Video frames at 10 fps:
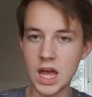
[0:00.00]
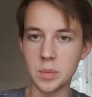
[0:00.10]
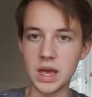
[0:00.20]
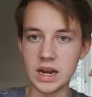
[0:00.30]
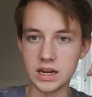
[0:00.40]

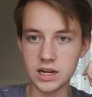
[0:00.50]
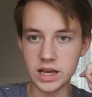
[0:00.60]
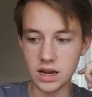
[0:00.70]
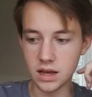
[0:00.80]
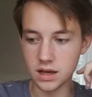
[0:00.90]
But in
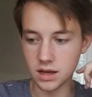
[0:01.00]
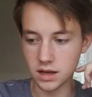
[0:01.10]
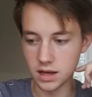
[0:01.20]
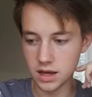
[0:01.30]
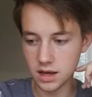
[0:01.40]

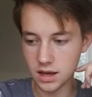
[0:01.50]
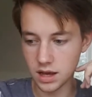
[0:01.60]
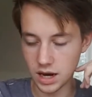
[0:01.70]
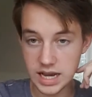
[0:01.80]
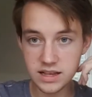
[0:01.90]

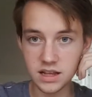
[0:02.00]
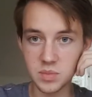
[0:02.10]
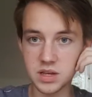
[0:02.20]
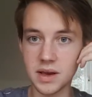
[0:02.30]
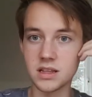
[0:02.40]
an Eastern
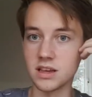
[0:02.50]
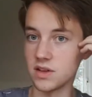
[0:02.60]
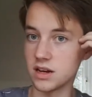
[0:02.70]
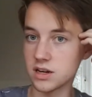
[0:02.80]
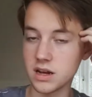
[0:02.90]
perspective,
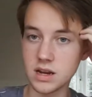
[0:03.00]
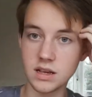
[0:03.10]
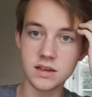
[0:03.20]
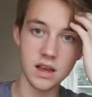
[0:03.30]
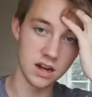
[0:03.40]
in a
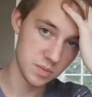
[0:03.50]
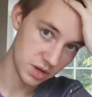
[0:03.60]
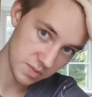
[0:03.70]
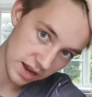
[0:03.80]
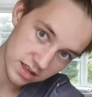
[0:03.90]
Chinese kind of
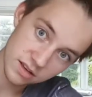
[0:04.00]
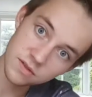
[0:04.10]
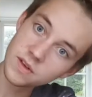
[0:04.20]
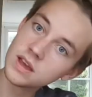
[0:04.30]
perspective,